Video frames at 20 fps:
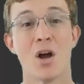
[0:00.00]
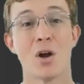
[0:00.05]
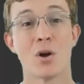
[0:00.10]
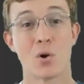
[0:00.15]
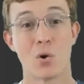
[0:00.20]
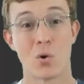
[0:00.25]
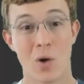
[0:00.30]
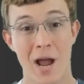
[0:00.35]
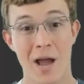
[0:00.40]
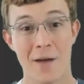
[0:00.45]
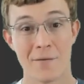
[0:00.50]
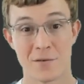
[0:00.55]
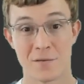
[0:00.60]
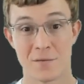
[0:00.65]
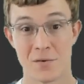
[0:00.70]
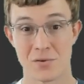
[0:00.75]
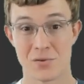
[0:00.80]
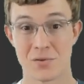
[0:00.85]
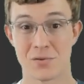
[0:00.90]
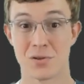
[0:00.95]
Graph
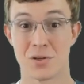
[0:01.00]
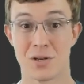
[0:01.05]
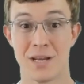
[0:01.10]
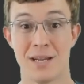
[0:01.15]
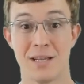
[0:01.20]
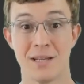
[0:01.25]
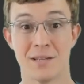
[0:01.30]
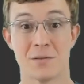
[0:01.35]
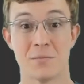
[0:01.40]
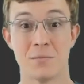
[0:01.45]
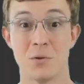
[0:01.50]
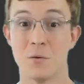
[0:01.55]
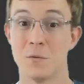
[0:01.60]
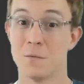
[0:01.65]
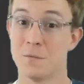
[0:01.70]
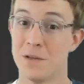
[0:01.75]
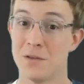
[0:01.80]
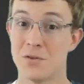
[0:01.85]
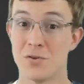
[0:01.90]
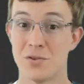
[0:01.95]
traversals are getting some new
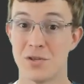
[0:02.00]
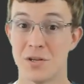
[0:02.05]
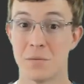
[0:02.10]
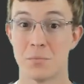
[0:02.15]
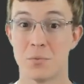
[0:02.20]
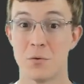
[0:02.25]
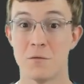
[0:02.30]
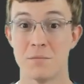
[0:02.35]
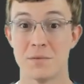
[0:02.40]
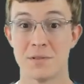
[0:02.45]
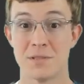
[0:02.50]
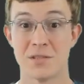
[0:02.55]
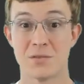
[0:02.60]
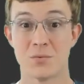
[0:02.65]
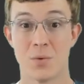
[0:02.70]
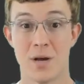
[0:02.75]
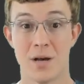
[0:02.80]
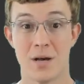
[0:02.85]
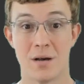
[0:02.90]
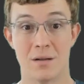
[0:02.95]
features and improvements as
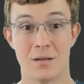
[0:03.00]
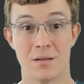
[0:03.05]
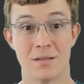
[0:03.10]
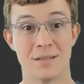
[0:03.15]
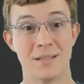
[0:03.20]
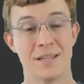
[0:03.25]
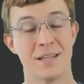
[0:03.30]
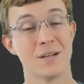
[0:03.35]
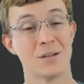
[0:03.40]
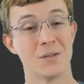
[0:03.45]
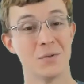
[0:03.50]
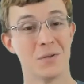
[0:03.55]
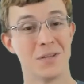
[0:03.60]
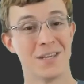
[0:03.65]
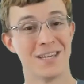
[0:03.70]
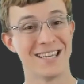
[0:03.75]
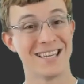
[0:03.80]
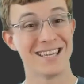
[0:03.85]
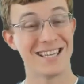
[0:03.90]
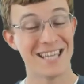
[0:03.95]
well,
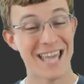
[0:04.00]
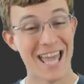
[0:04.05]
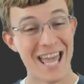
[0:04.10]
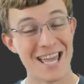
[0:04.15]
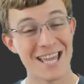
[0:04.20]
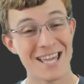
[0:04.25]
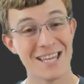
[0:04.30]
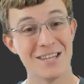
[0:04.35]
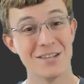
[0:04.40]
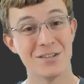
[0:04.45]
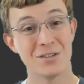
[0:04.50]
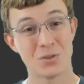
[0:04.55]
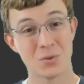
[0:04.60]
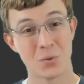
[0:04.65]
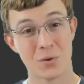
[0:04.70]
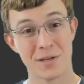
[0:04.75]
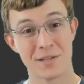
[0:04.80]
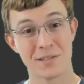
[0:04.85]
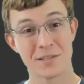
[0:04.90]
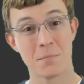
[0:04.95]
including
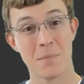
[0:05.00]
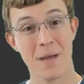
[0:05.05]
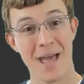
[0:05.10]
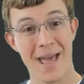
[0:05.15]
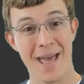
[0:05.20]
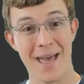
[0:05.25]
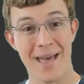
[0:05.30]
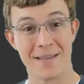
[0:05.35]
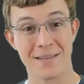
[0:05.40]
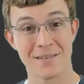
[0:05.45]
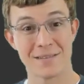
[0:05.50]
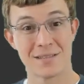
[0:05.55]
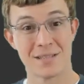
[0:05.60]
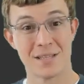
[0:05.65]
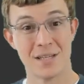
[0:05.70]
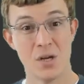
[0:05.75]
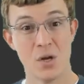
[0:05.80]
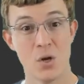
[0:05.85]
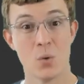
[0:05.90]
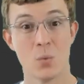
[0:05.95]
k-shortest paths,
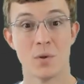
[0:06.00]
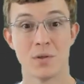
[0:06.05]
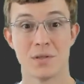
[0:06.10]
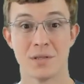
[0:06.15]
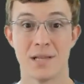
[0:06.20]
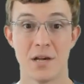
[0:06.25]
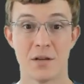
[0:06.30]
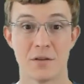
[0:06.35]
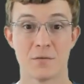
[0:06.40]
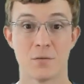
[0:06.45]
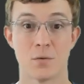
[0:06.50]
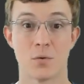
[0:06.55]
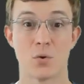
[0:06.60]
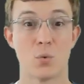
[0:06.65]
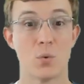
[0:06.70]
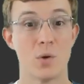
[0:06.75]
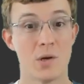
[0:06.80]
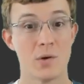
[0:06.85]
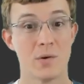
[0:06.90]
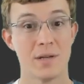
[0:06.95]
which allows for
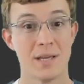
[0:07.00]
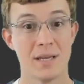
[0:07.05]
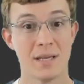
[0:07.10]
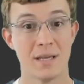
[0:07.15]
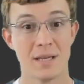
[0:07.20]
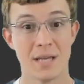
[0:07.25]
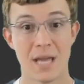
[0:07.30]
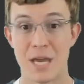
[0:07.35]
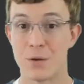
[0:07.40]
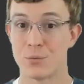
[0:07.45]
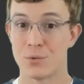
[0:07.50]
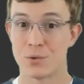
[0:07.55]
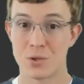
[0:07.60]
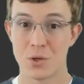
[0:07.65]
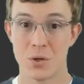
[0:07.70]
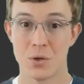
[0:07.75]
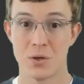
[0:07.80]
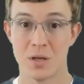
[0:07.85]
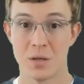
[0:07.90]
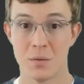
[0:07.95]
querying and
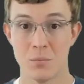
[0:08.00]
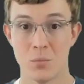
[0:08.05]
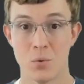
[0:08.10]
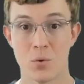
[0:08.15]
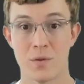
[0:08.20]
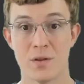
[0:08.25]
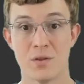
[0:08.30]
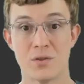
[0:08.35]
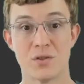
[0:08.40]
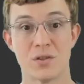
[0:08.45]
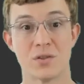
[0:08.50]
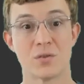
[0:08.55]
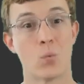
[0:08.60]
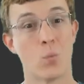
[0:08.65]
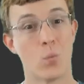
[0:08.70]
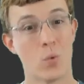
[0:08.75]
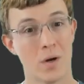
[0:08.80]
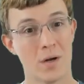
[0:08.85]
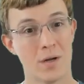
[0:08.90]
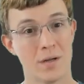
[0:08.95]
returning more than just
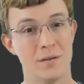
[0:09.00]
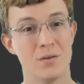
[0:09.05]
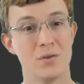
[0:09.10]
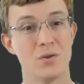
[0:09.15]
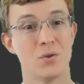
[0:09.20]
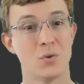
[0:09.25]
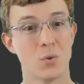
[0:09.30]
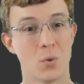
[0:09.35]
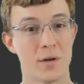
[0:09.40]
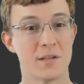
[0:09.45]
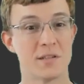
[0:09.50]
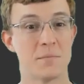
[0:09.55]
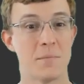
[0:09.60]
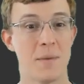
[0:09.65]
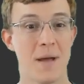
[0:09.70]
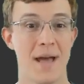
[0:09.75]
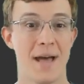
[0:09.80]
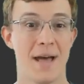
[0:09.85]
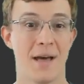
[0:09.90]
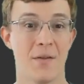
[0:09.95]
one shortest
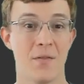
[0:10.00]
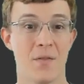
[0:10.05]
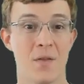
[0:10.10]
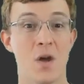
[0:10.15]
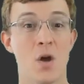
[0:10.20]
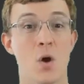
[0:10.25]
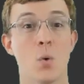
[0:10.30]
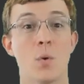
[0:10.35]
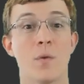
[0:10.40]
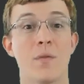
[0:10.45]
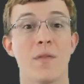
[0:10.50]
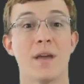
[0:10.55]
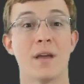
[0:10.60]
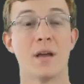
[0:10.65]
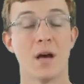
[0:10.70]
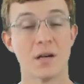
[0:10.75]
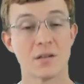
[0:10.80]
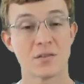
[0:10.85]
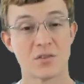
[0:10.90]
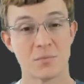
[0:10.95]
path with a
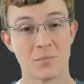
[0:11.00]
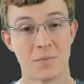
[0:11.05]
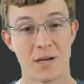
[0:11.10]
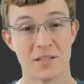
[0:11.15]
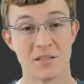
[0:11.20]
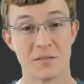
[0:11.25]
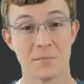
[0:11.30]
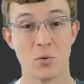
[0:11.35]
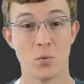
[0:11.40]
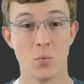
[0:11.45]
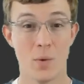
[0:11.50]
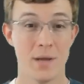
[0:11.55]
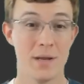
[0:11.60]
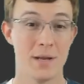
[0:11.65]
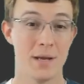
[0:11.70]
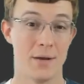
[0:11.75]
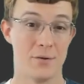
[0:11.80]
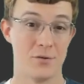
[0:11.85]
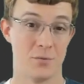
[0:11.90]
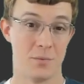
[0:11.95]
customizable weight
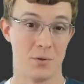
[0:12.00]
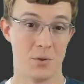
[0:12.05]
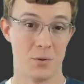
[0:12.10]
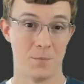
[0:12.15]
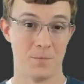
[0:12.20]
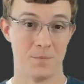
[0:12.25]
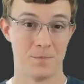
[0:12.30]
attribute.